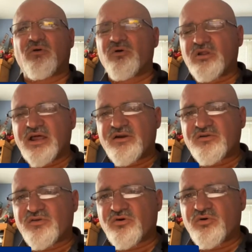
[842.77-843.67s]
a letter
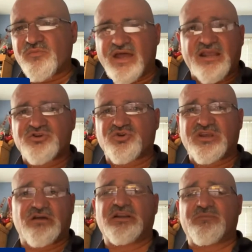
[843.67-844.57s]
to him that he should
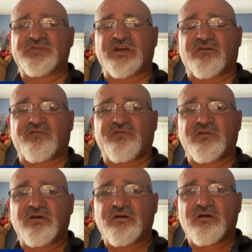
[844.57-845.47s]
kill himself.
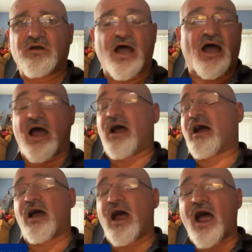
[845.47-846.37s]

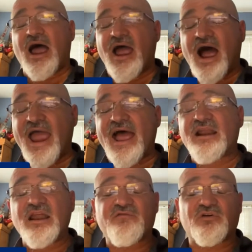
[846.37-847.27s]
I had
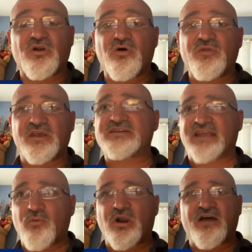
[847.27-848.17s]
never known this,
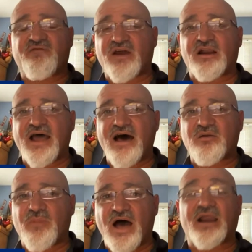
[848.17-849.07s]
and when I found out
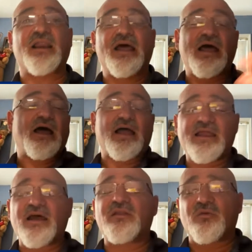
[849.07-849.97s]
about it,
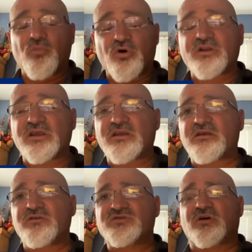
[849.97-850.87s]
again, the more digging
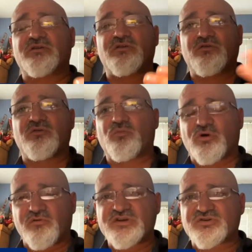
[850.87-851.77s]
you start to do, the more
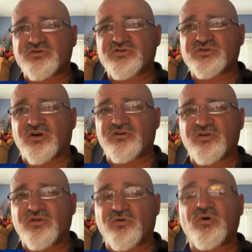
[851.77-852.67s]
research you start to
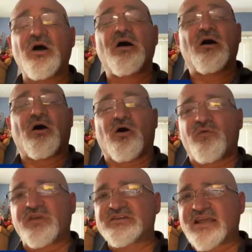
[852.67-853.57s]
do on
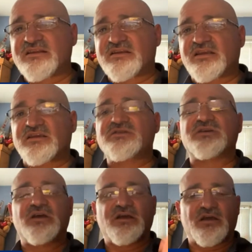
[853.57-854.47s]
these entities,
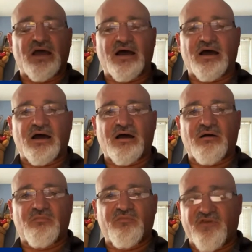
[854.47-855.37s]

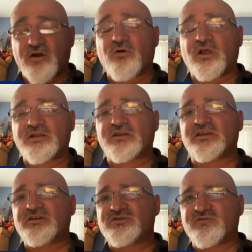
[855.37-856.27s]
federal
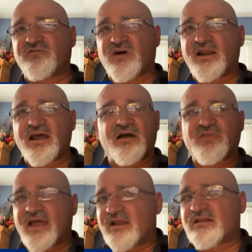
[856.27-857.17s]
entities, you find out
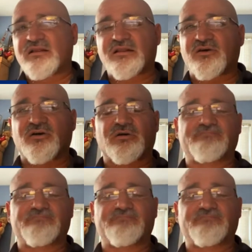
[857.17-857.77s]
that they're